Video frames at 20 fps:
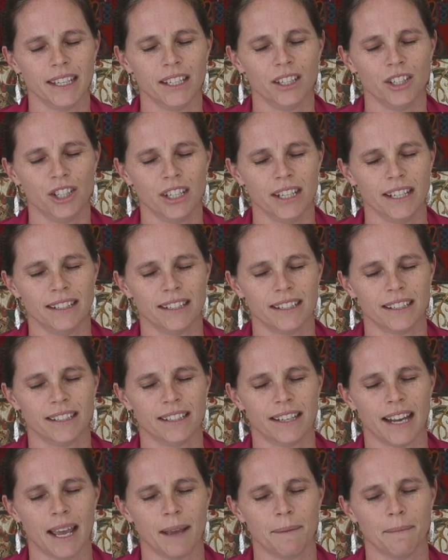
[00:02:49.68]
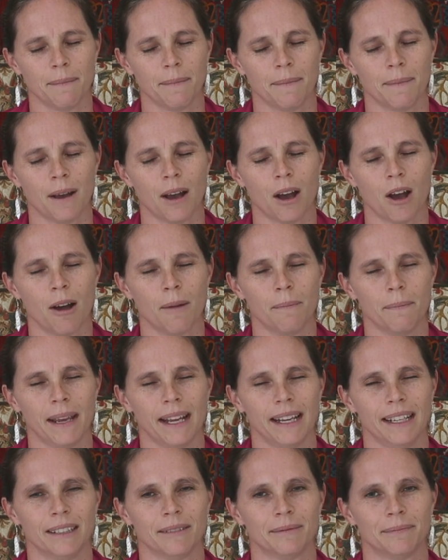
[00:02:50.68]
In Jesus' name,
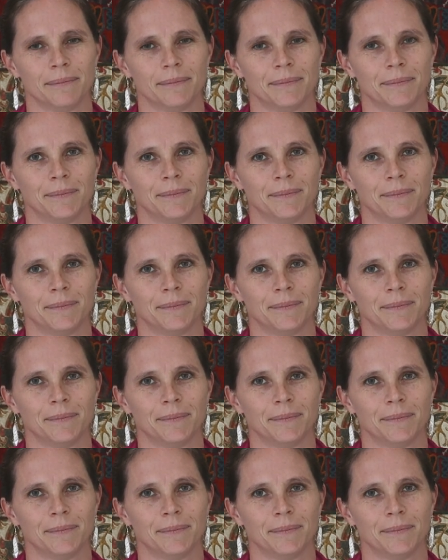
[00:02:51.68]
Amen.